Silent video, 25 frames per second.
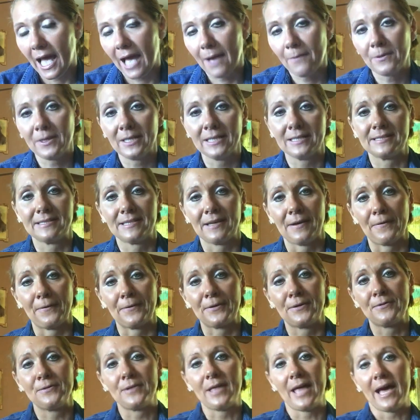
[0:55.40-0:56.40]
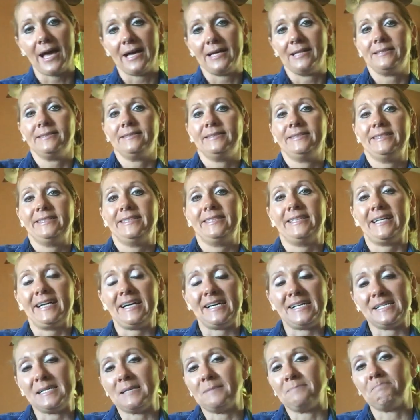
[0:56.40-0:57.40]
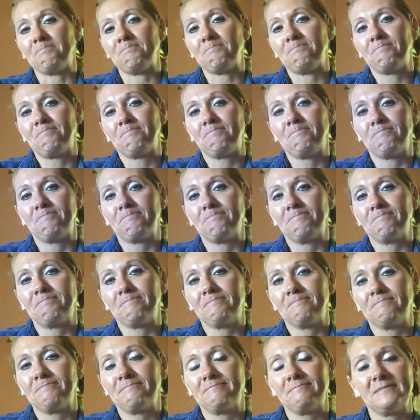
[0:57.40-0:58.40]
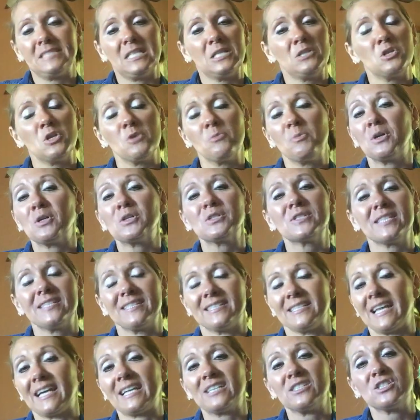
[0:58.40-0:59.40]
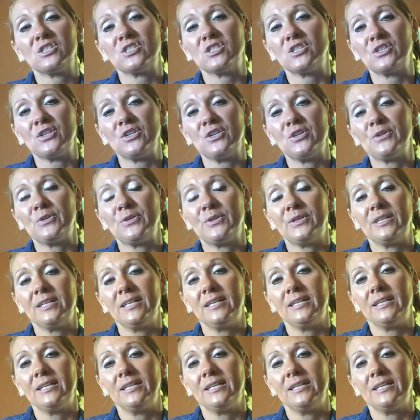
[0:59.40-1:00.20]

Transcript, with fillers: I want to tell you that um, the person next to you,